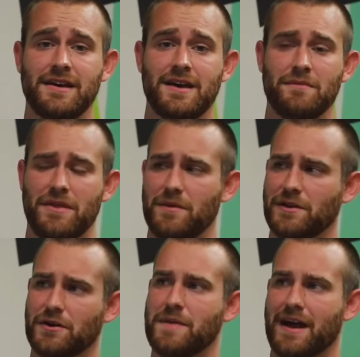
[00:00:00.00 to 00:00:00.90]
But then we
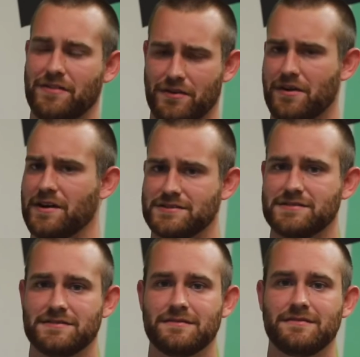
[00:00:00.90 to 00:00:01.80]
look back at the
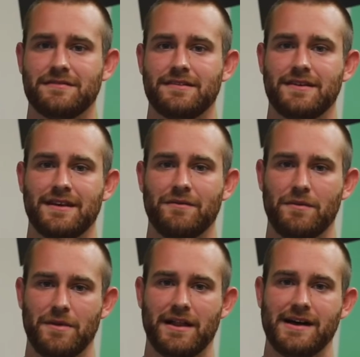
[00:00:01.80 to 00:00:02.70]
cross. We
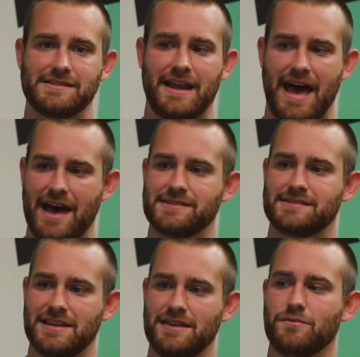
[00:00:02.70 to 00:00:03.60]
realize that
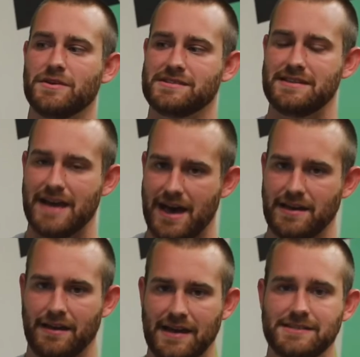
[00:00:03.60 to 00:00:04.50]
as he was
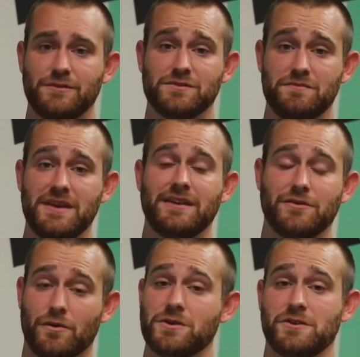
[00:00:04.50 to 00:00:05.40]
dying, as he was being
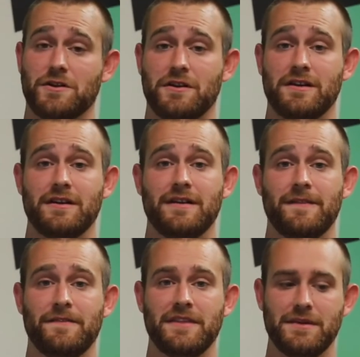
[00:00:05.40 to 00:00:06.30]
tortured,
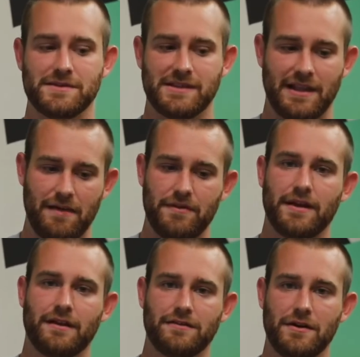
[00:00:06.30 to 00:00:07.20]
he was
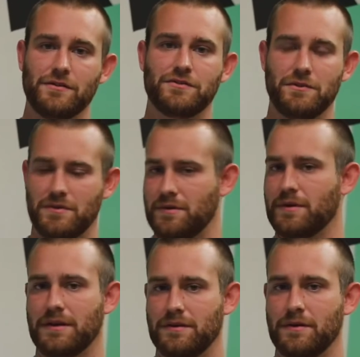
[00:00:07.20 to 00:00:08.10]
loving those who were
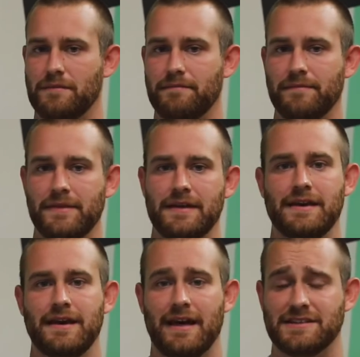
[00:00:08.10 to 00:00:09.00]
doing it to him.
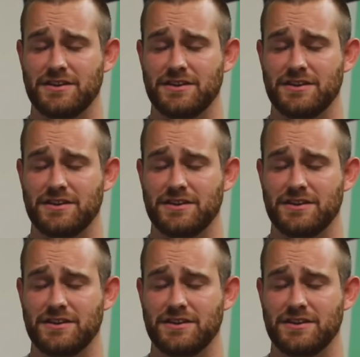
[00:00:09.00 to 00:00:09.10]
And that's a